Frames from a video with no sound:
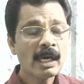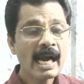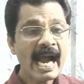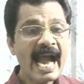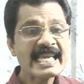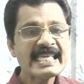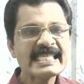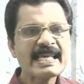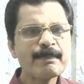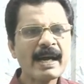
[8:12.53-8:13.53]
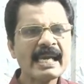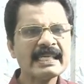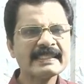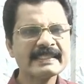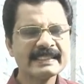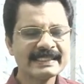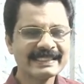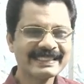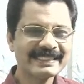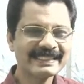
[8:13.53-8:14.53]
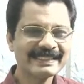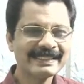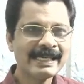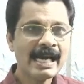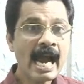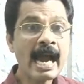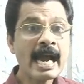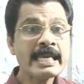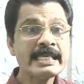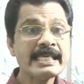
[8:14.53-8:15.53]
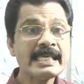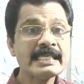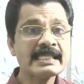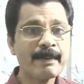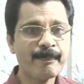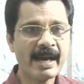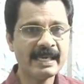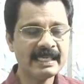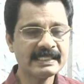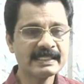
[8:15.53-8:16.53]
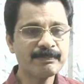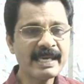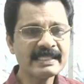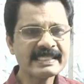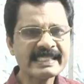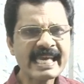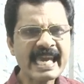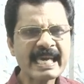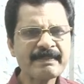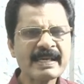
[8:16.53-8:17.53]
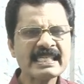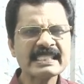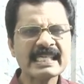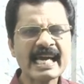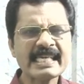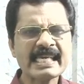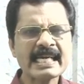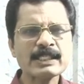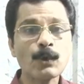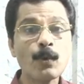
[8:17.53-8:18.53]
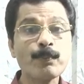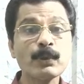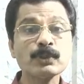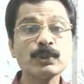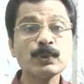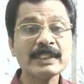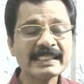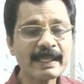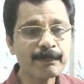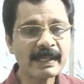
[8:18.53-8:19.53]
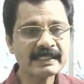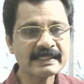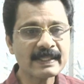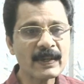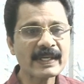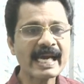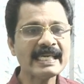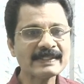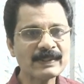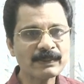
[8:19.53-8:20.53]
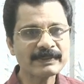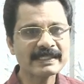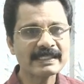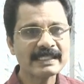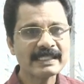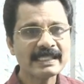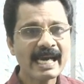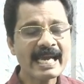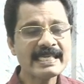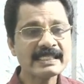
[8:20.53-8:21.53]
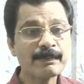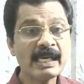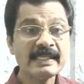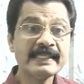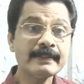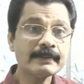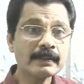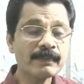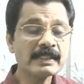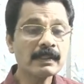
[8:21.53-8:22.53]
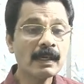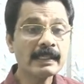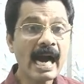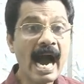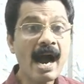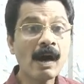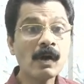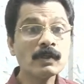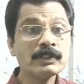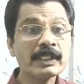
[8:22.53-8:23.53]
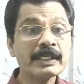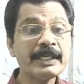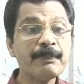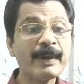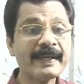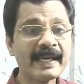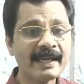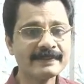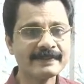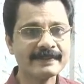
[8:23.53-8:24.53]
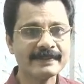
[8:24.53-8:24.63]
antisepalous. Antisepalous means stamens attached opposite to the sepals or calyx lobes. Antisepalous. This is otherwise called alternipetalous.